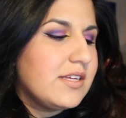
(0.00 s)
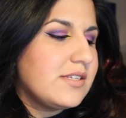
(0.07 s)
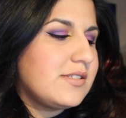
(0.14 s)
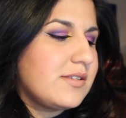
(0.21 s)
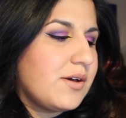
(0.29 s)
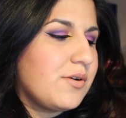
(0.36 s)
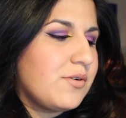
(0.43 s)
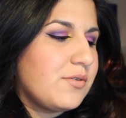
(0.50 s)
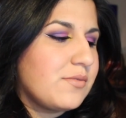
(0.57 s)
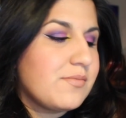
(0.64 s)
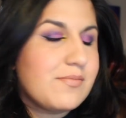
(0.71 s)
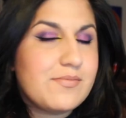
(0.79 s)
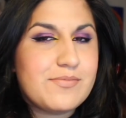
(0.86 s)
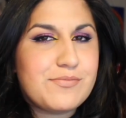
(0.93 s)

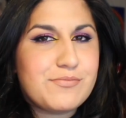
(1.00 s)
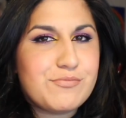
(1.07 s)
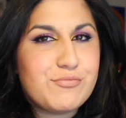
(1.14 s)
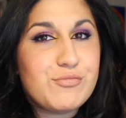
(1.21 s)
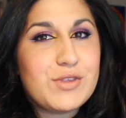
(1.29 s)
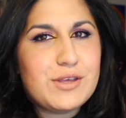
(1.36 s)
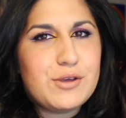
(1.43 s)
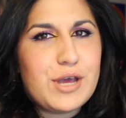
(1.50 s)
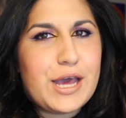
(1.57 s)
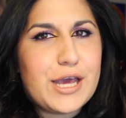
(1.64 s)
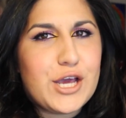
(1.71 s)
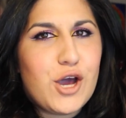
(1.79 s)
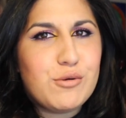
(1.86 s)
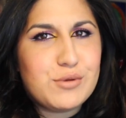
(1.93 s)
So
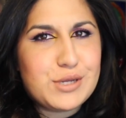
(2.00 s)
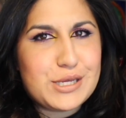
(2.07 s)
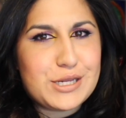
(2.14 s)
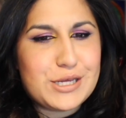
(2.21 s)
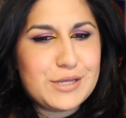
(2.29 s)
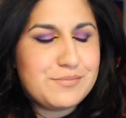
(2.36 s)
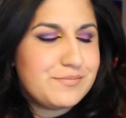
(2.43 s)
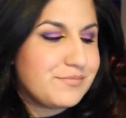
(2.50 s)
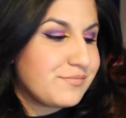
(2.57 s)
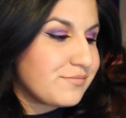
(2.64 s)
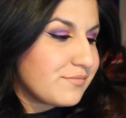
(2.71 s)
I gone did it.